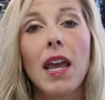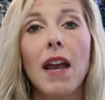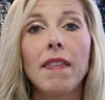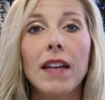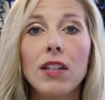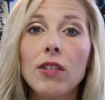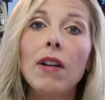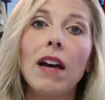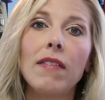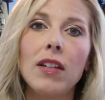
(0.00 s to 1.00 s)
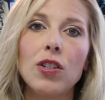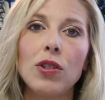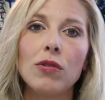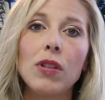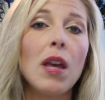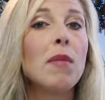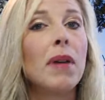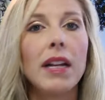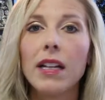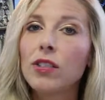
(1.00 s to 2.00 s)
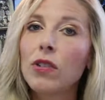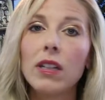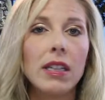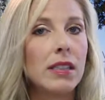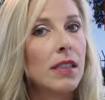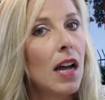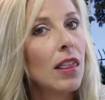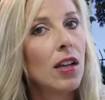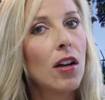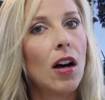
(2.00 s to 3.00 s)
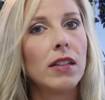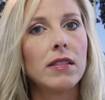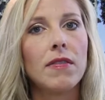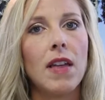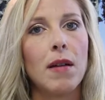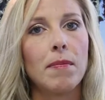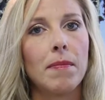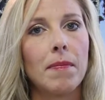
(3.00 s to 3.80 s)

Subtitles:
and they do have issues, but Israel is not the cause of them.